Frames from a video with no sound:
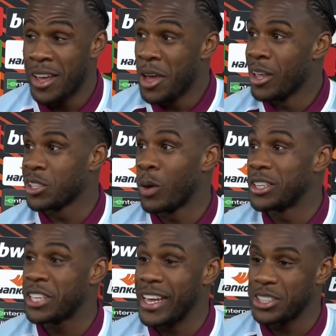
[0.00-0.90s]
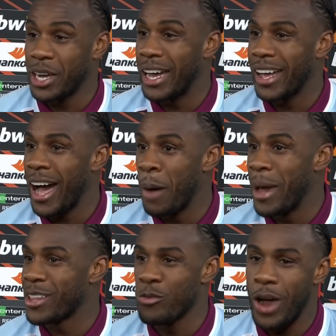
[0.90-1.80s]
There was one stage
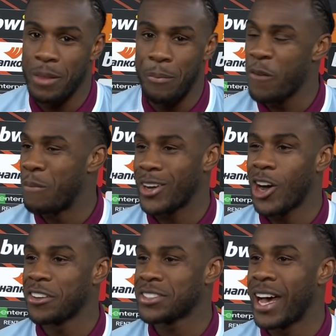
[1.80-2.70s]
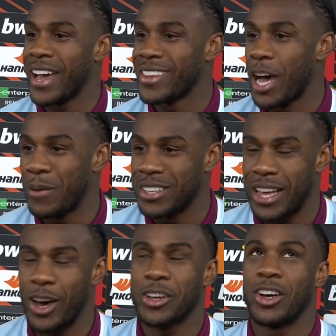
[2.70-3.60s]
I made a run and both my calves tightened up.
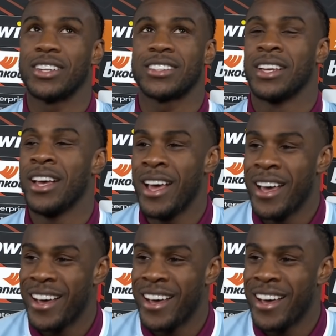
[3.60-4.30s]
I was like, oh, God.